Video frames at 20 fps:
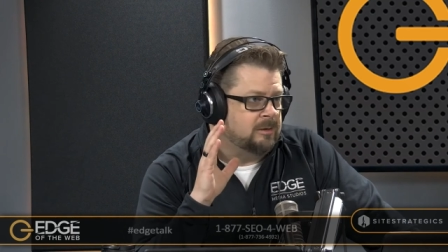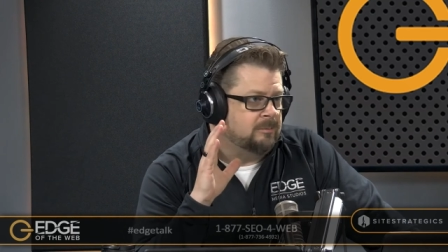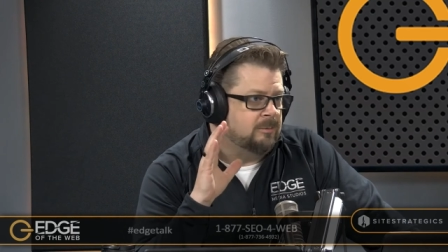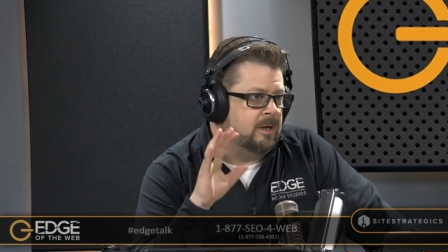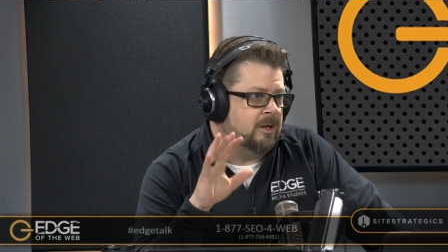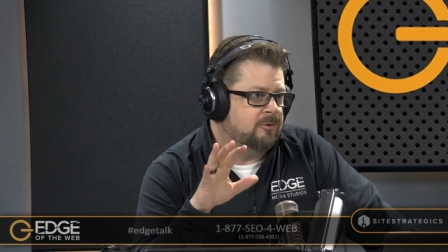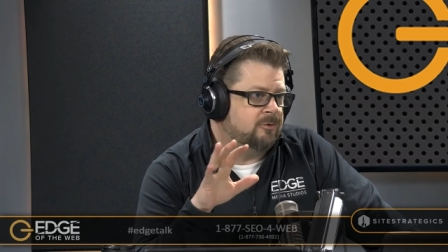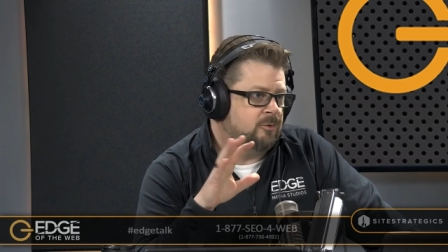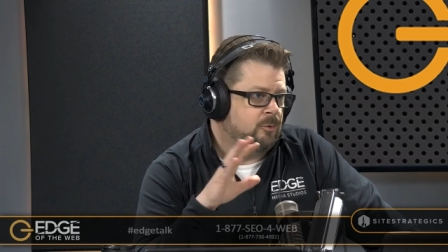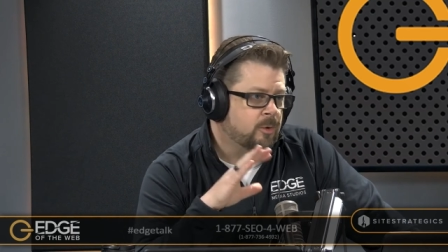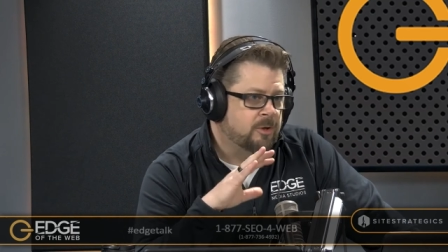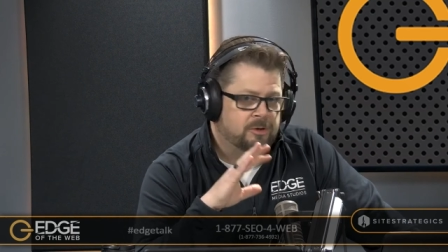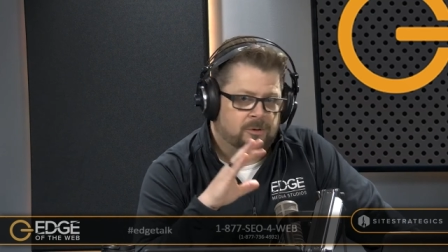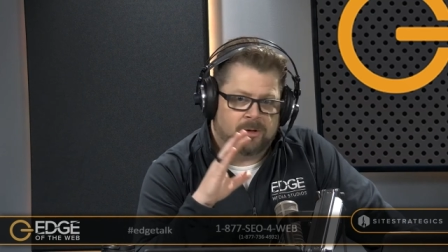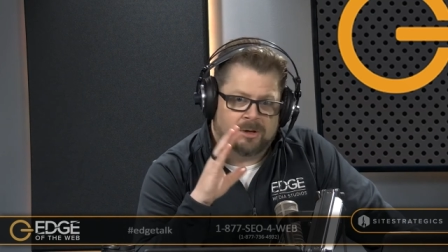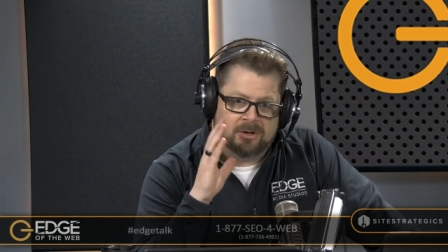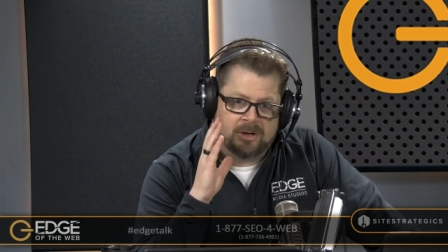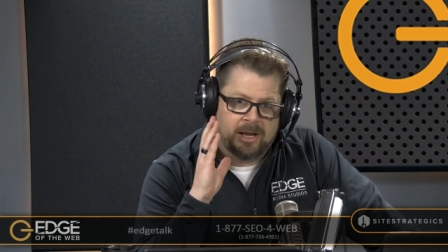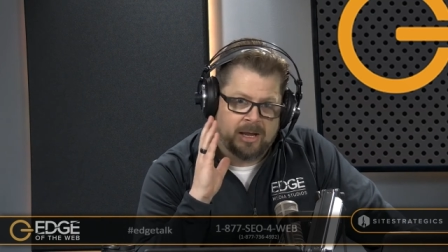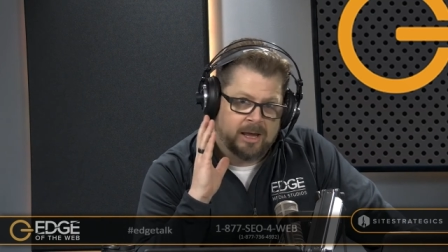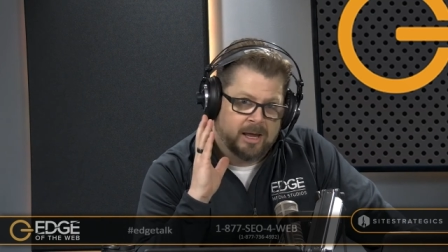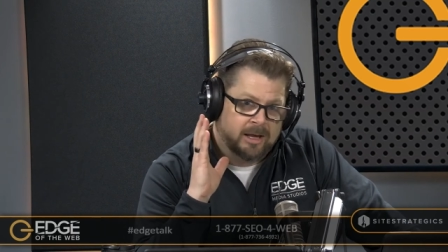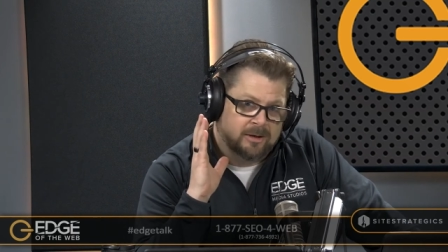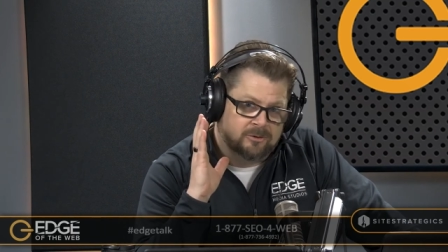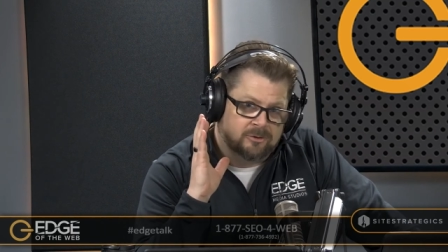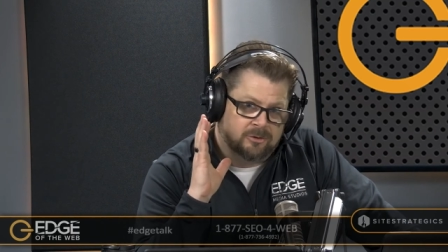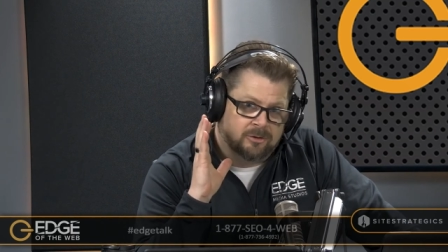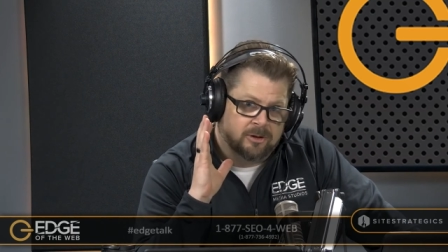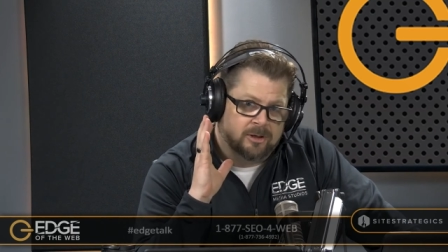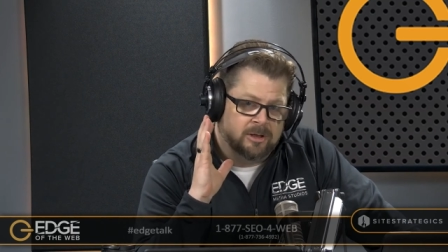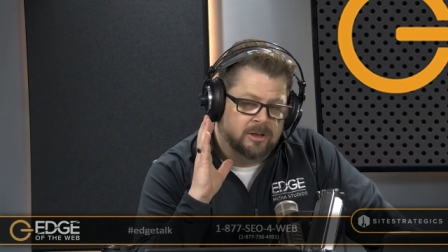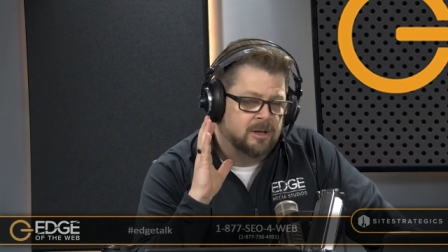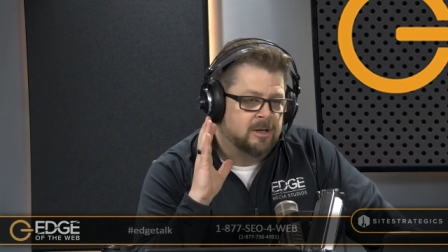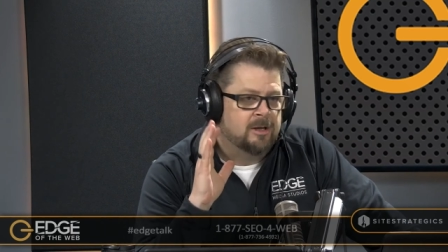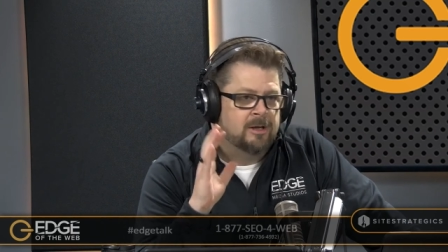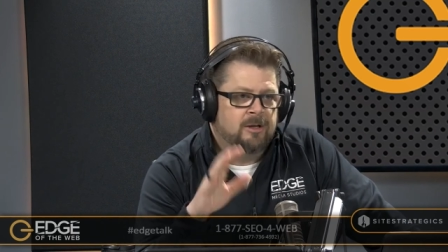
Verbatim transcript: measure whether it actually